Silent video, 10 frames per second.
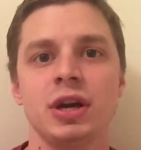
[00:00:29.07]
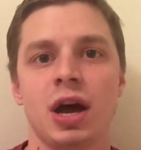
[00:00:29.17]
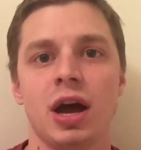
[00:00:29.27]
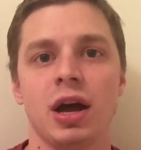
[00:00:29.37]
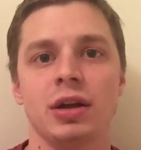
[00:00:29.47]

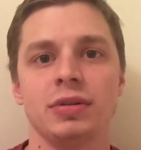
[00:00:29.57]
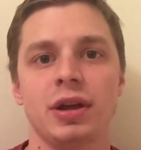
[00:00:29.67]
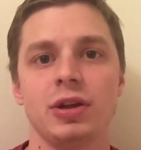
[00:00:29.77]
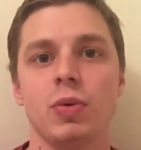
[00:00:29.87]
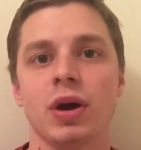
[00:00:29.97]

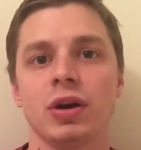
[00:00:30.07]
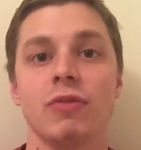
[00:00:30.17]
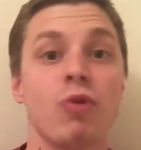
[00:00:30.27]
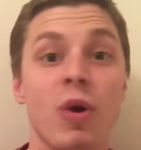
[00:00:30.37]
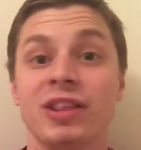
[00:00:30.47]
and you want to
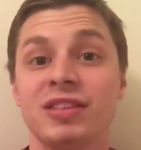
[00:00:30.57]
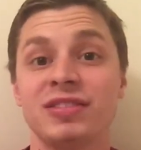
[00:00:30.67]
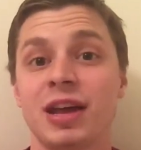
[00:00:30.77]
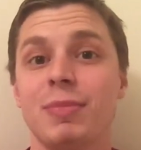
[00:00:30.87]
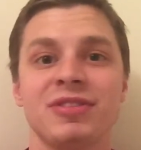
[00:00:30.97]
avoid the
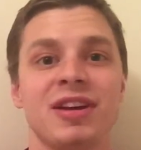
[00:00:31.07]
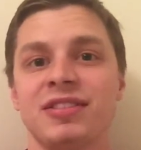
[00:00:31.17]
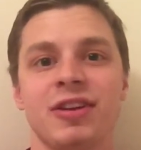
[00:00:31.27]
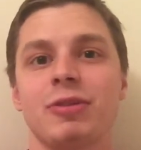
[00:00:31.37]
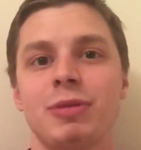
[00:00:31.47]
same
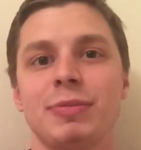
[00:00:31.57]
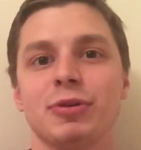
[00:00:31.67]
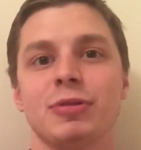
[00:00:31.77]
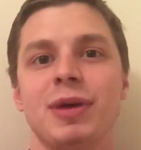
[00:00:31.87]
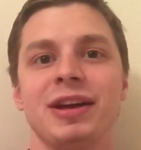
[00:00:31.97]
mistakes that other
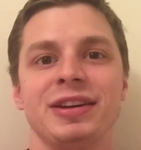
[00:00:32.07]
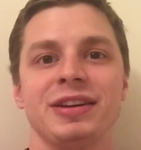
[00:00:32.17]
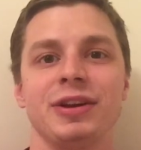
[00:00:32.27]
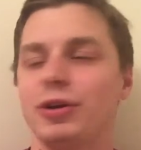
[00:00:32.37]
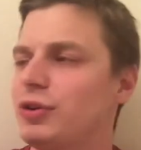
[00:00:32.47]
people are
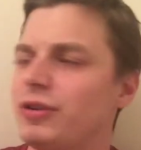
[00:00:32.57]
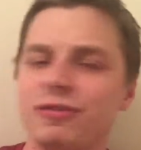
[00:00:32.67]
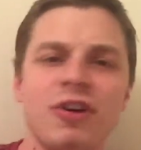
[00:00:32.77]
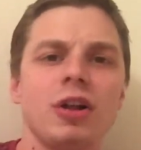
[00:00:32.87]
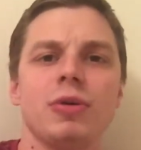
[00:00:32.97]
making, you know, you just
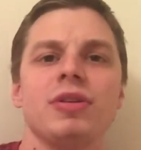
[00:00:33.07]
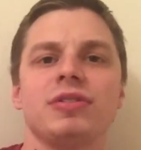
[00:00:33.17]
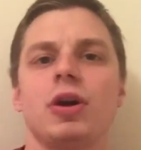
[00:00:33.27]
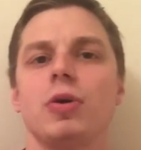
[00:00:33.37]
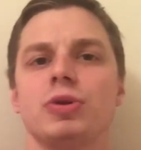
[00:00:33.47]
follow this
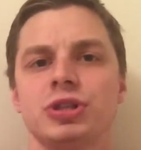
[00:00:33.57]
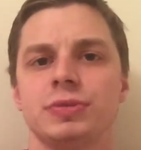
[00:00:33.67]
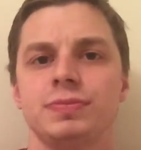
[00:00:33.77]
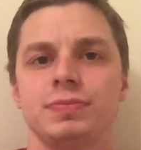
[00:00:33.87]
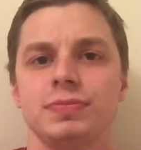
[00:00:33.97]
coach
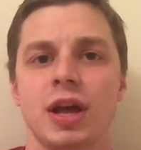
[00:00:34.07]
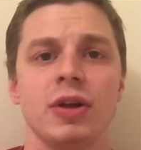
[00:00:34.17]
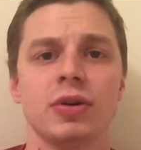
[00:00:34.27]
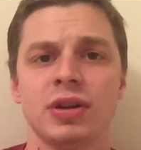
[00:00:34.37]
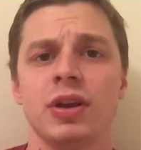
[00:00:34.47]
and
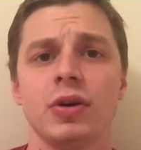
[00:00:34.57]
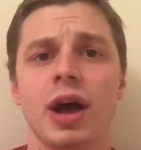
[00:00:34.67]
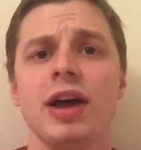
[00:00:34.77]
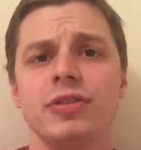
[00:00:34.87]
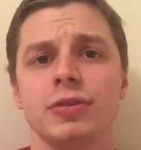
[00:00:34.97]
he'll
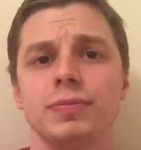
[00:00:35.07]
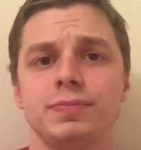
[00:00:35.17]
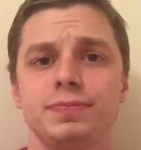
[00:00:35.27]
guide you.